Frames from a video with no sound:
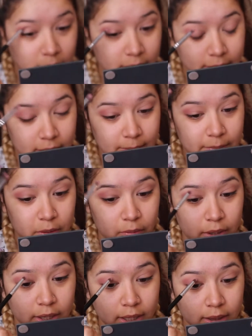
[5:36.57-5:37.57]
And then I'm gonna
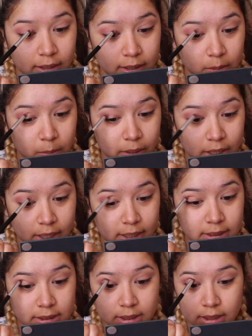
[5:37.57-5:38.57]
work a little bit
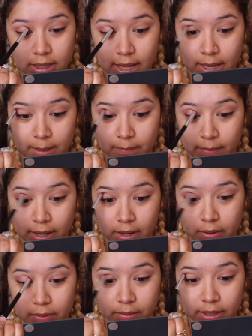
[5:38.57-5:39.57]
into like my
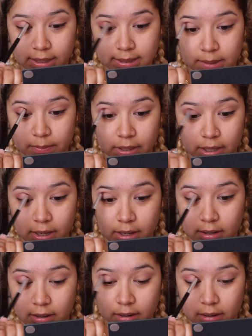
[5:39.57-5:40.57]
crease up
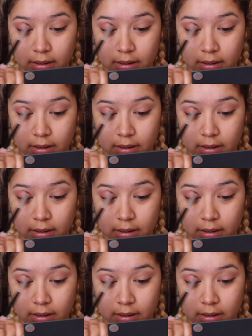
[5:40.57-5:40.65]
here.